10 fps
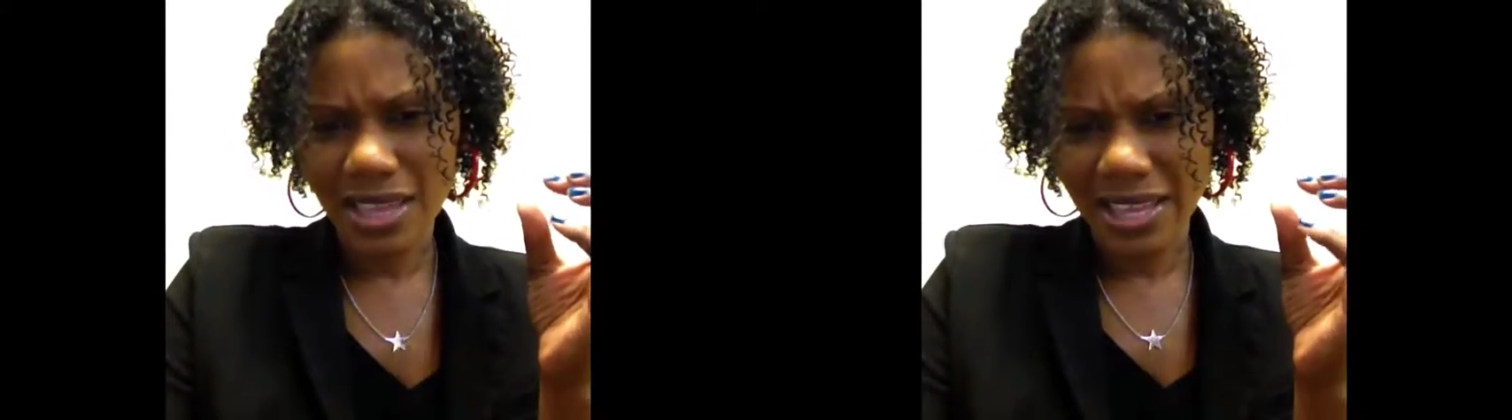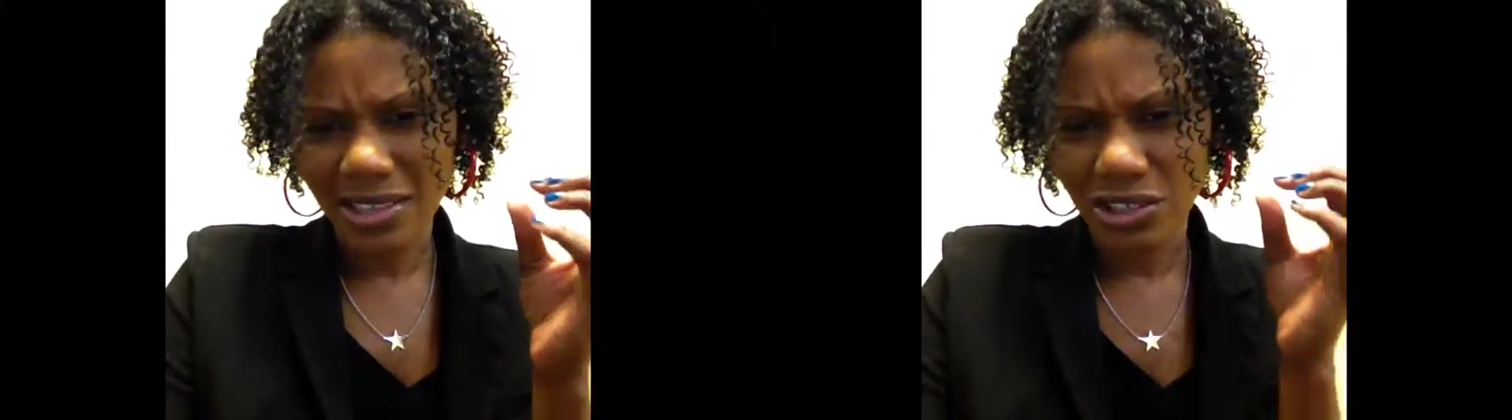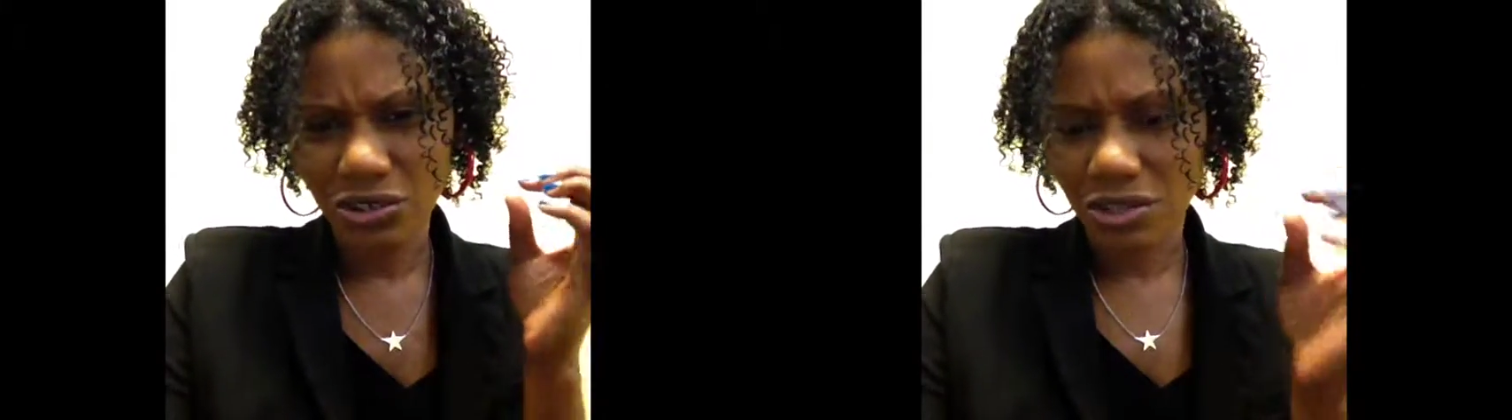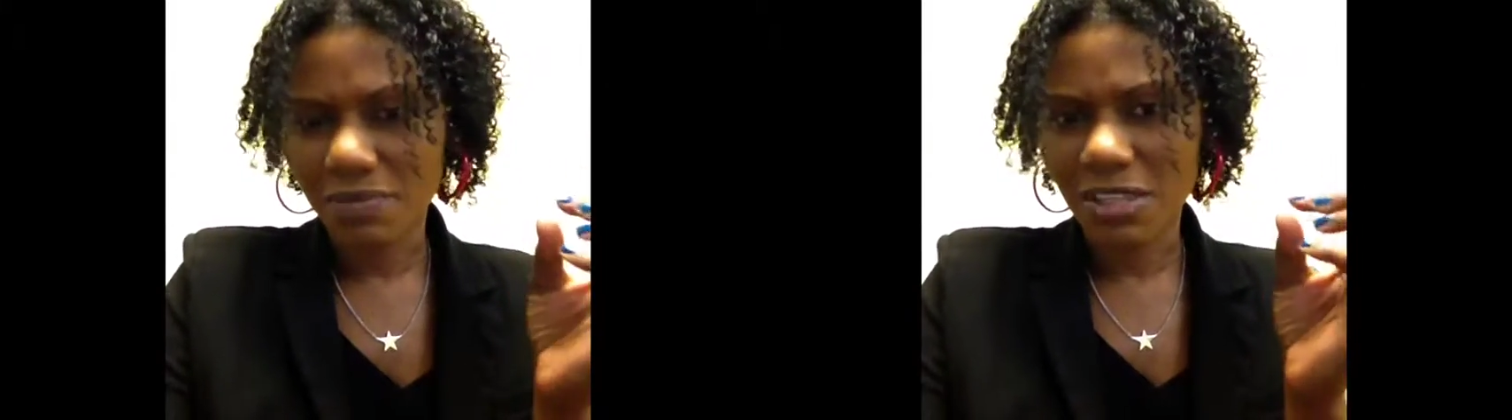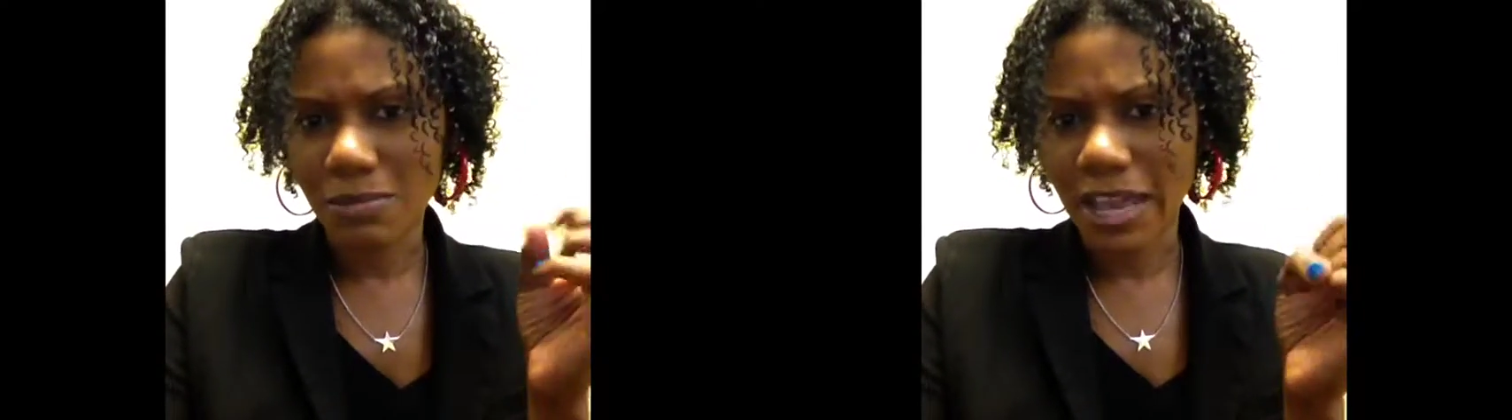like it
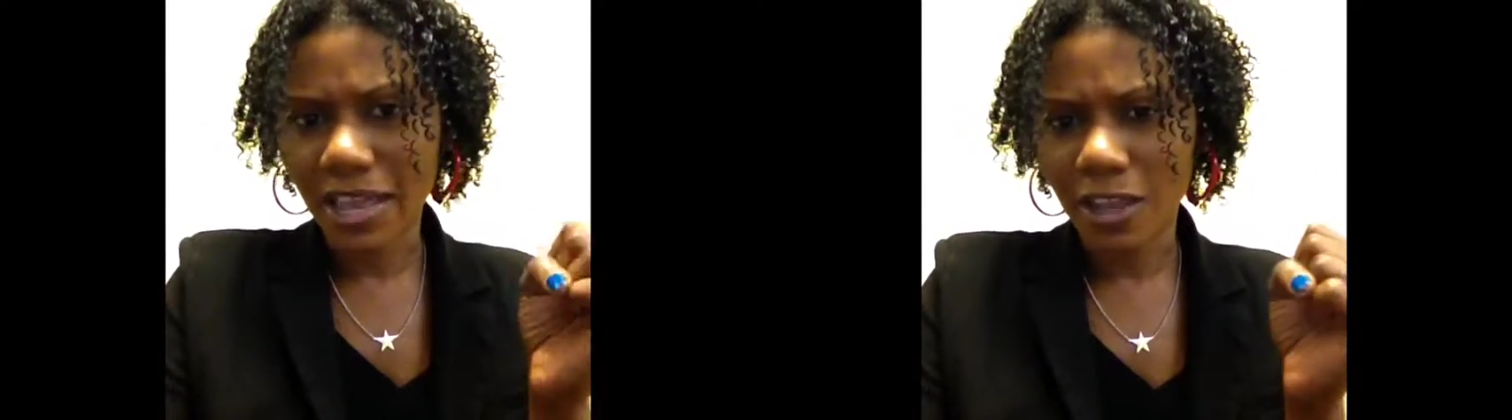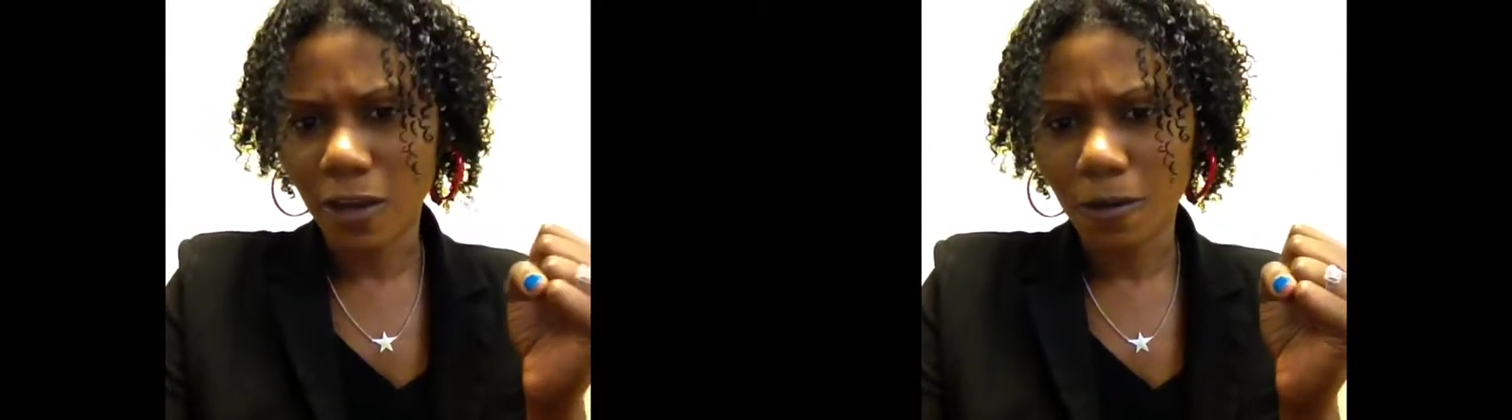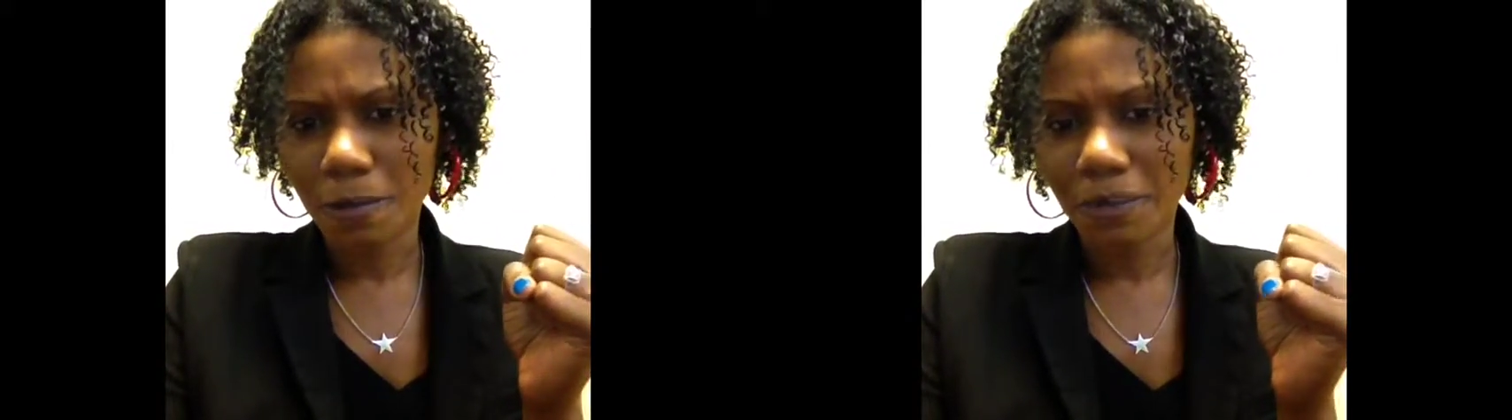strips my hair.